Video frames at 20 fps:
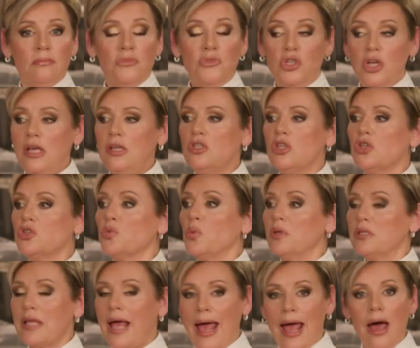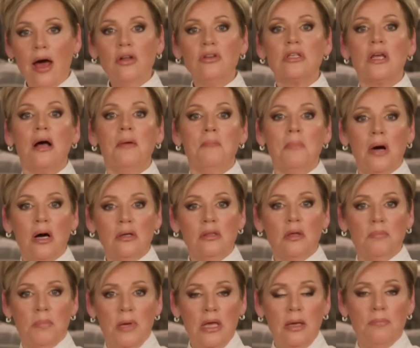Jesus was out among
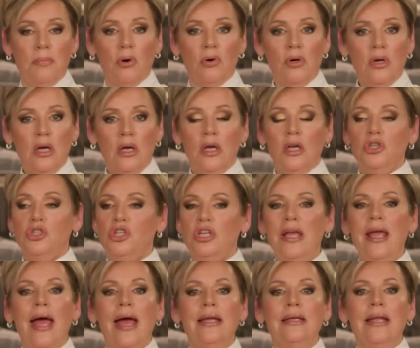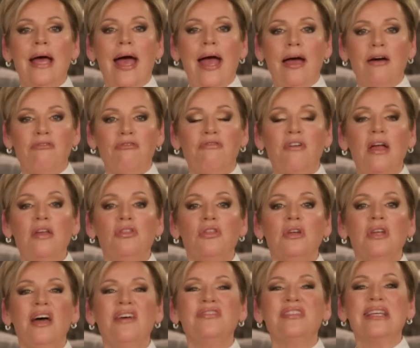the people. She had to have faith
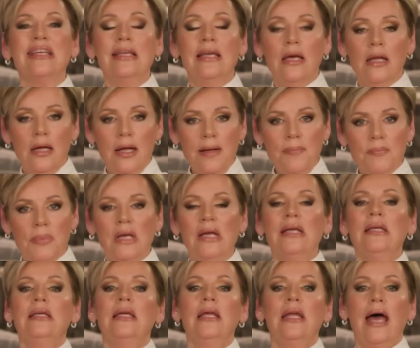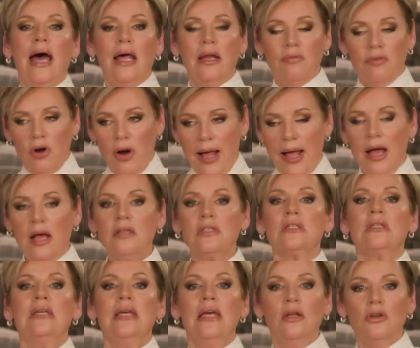enough to get up, get out of her house,
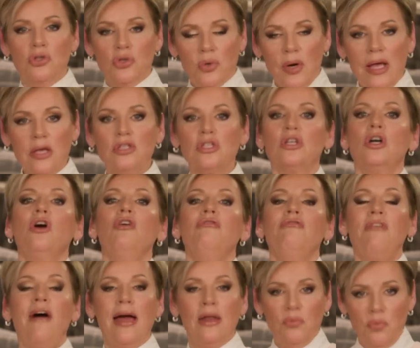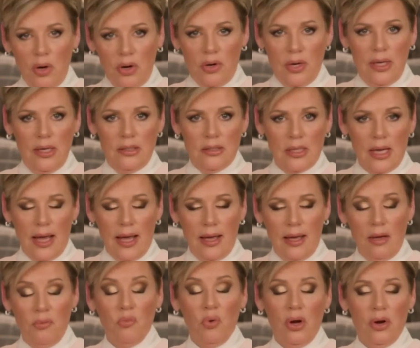get dressed, go find where he's
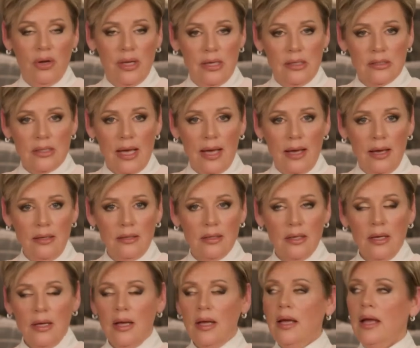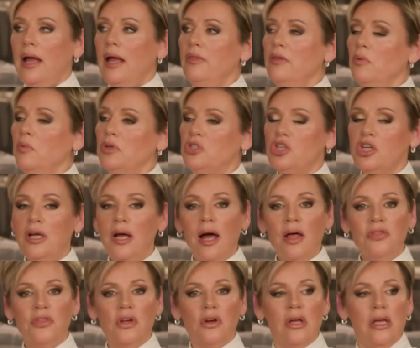at. And then when she
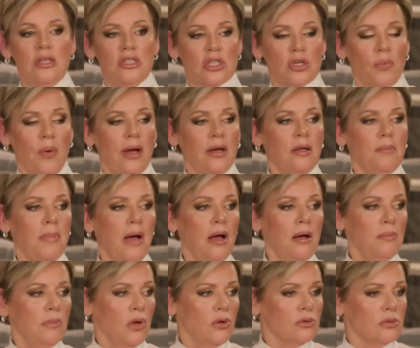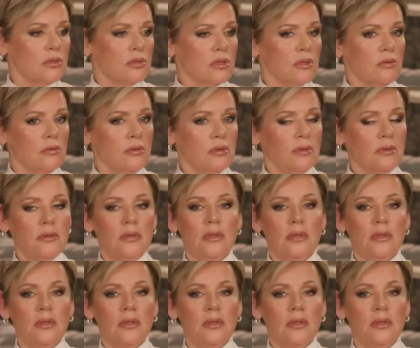got there, he's surrounded by a multitude.